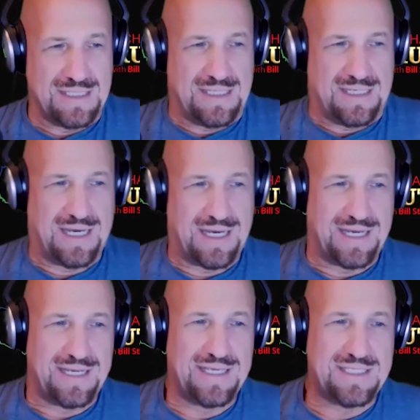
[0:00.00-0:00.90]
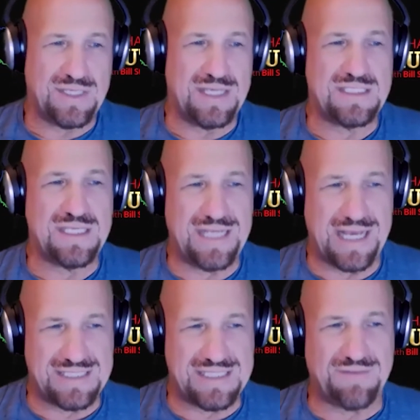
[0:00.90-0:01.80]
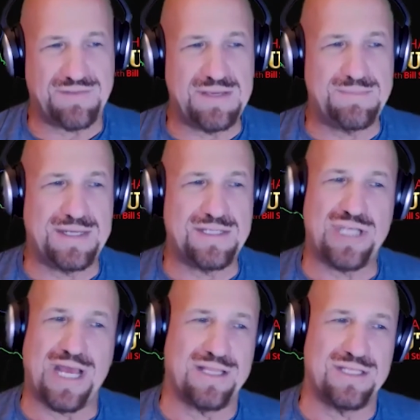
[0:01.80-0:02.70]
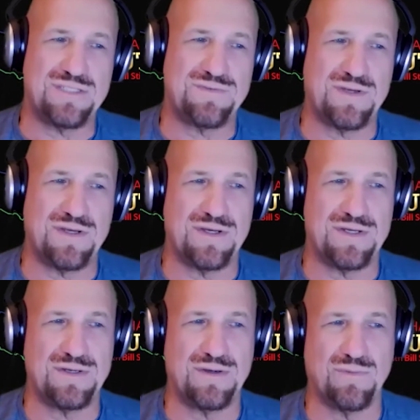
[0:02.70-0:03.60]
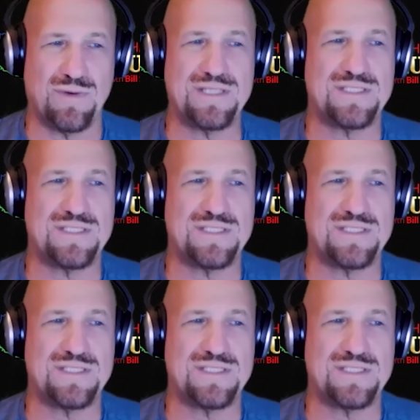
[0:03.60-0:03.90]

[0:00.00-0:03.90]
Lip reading: it has definitely been a challenge for what is